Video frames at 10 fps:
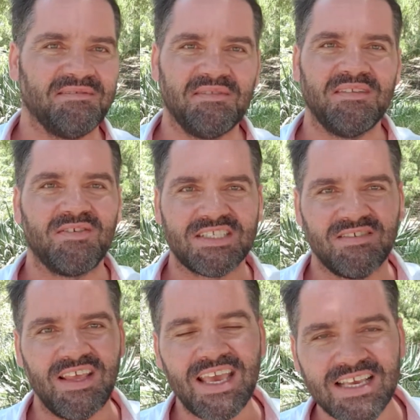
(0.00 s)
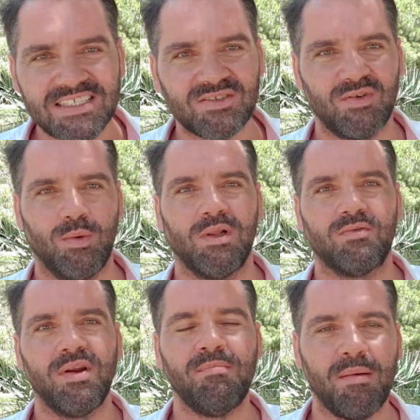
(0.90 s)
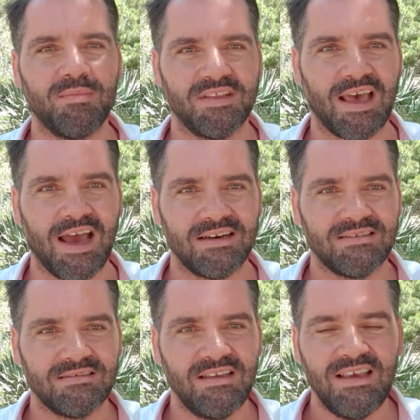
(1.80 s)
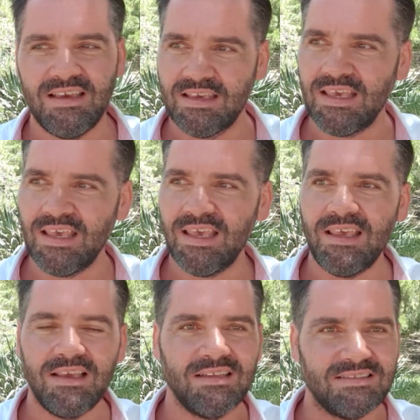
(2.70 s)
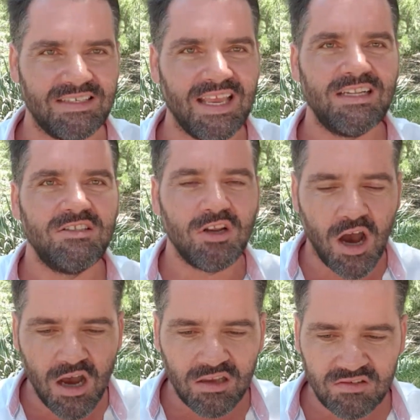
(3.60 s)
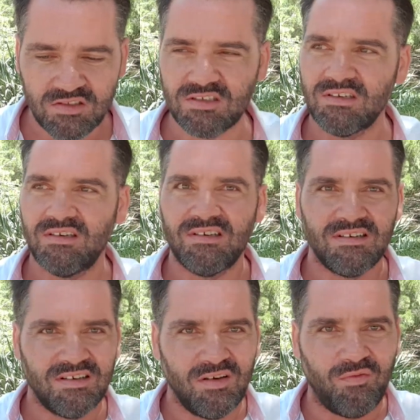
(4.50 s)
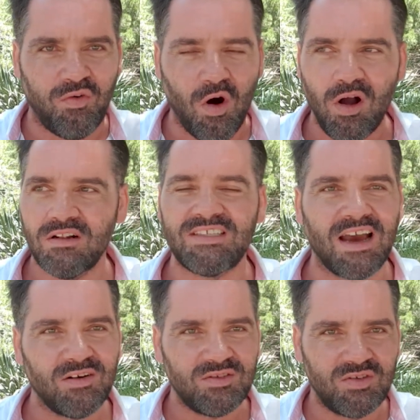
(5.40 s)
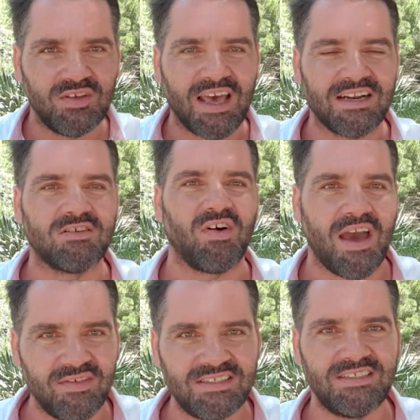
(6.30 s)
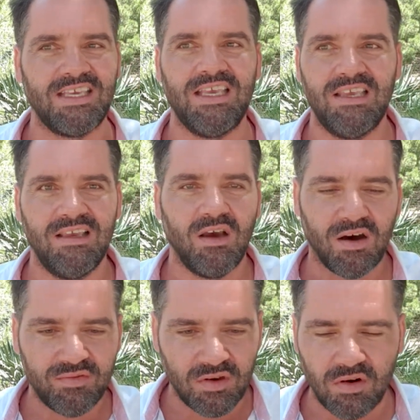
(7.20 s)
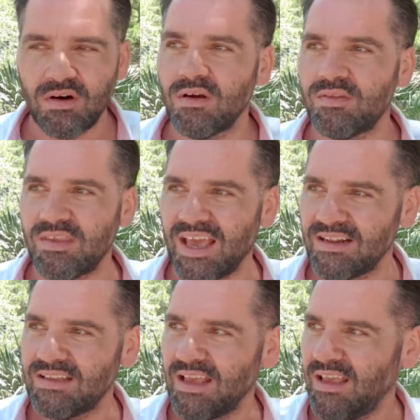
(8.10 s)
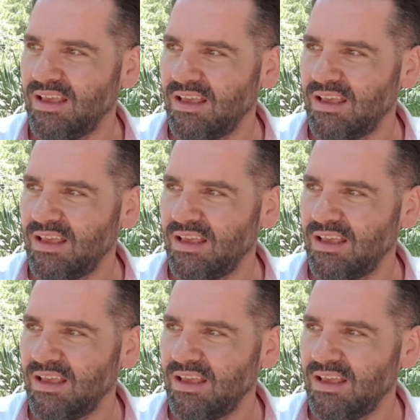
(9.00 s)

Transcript: the rest of the history will remember that. He did not fall down to that gravity of the earth and